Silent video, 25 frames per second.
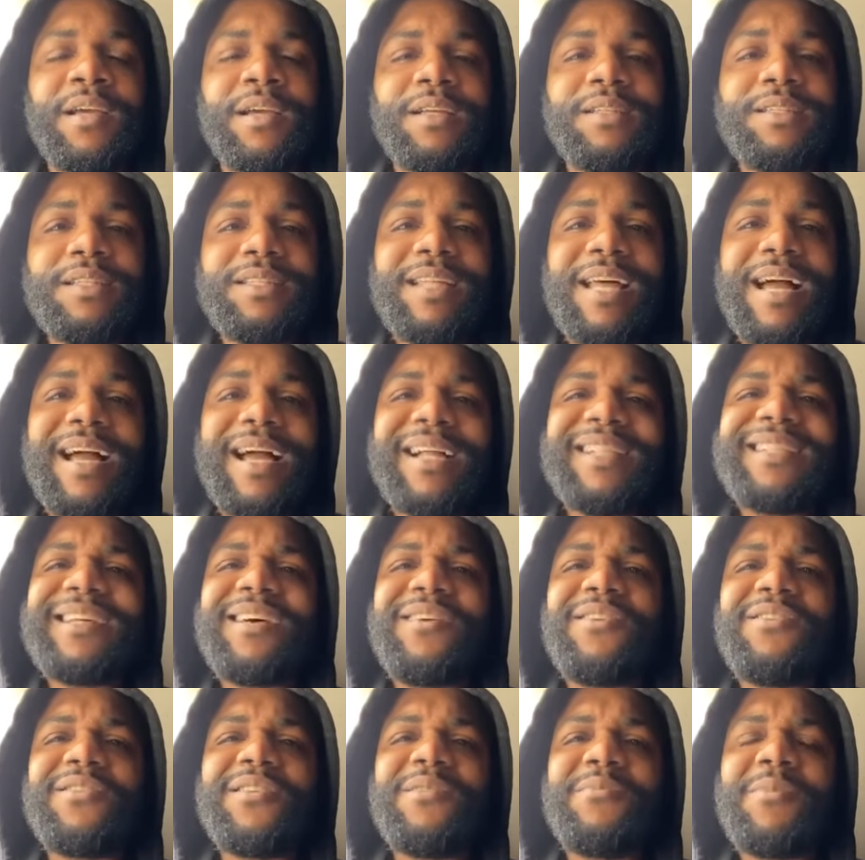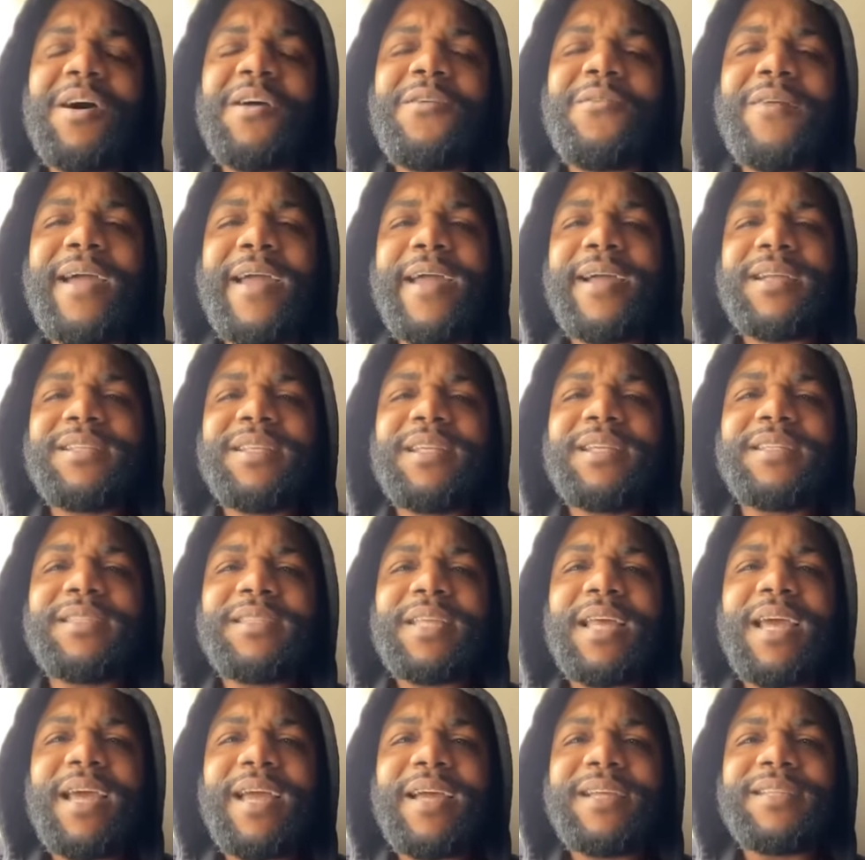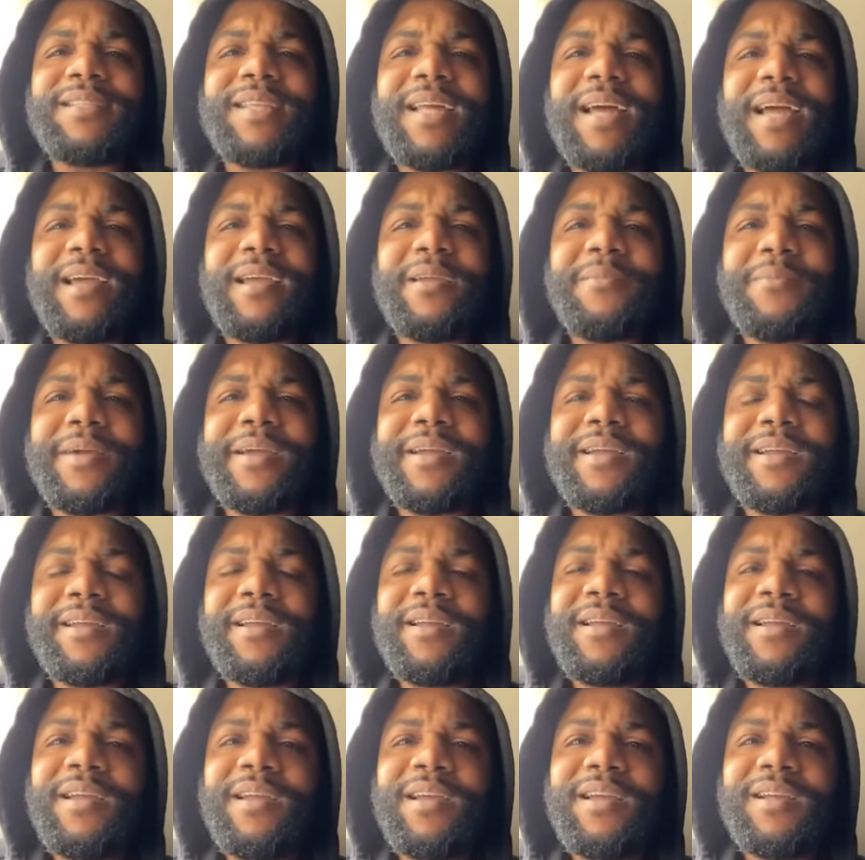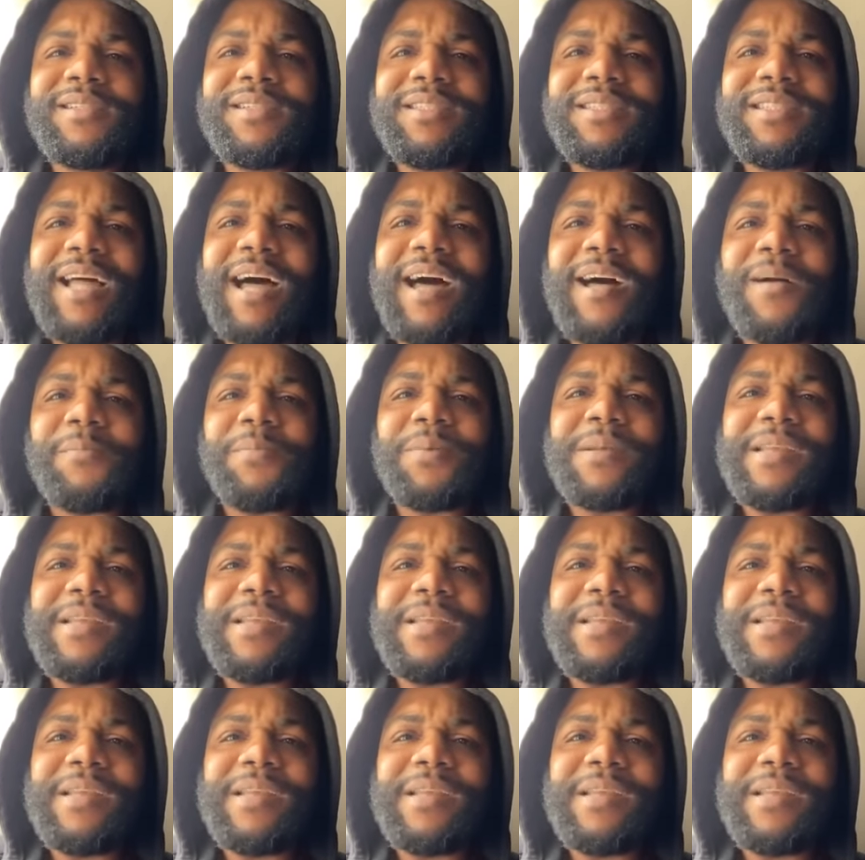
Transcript: Just like I told them hoe ass niggas last night, man. Stop